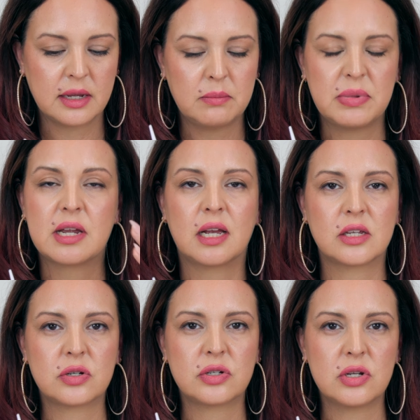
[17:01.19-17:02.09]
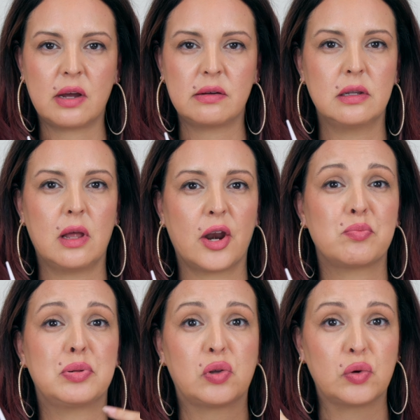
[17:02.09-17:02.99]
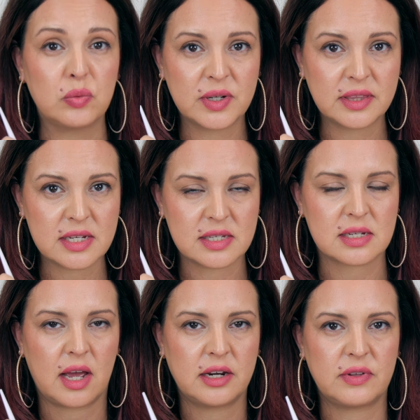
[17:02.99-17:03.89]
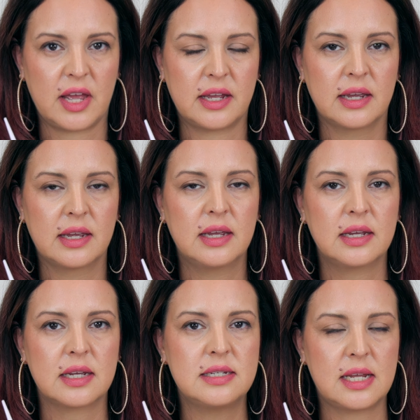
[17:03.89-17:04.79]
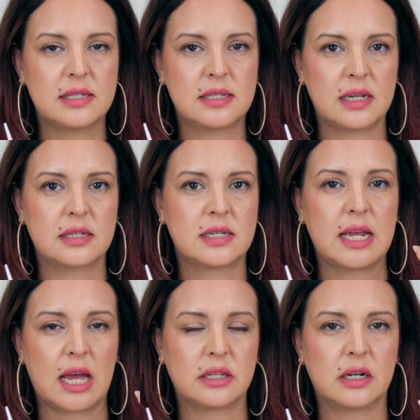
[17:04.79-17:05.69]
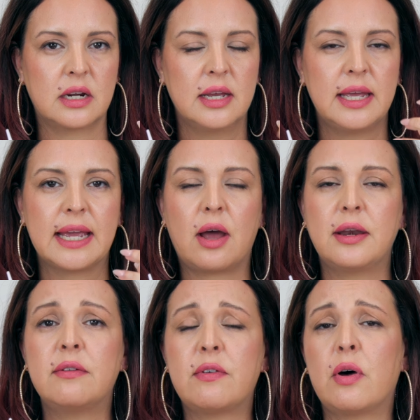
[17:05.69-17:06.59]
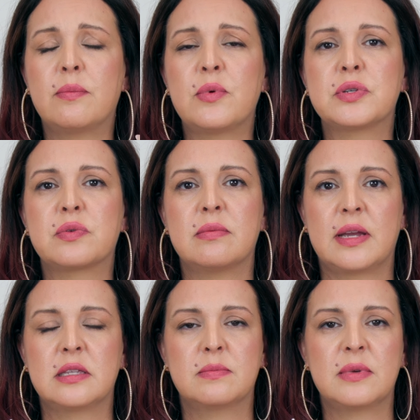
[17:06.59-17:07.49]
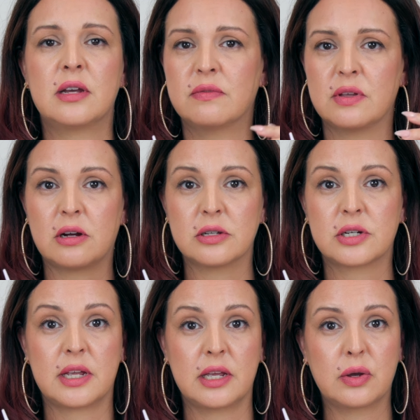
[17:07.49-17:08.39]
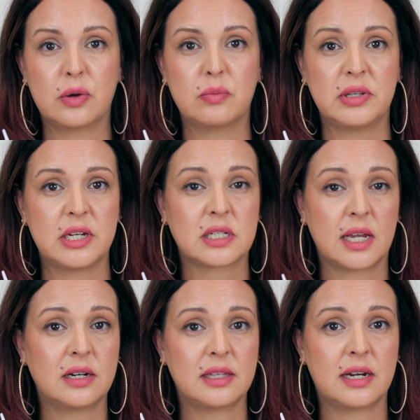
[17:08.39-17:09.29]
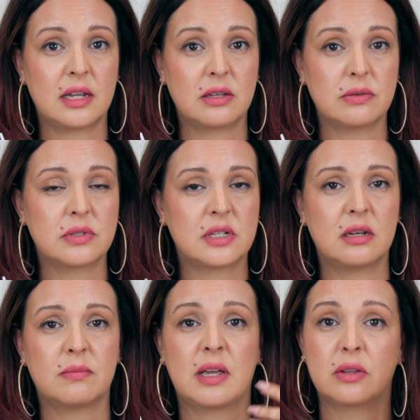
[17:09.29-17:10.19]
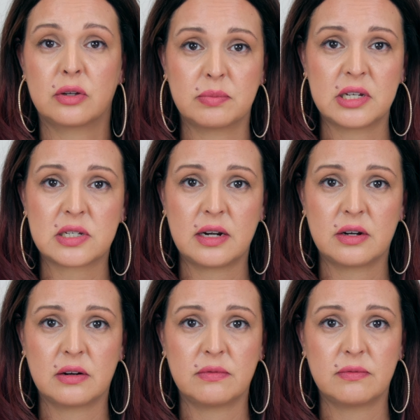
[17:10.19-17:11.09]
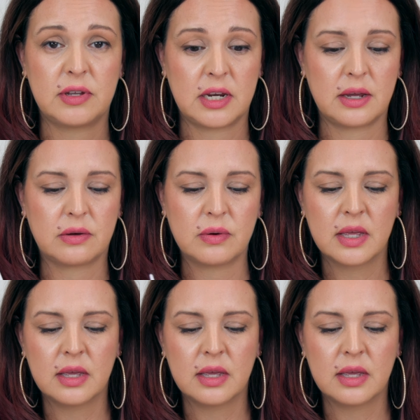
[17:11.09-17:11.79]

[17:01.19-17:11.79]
because there's not a lot of plume with this, kind of like condensing together, it kind of almost reminds me of the Alter Ego bleach lightener that I used in my other bleach lightener video.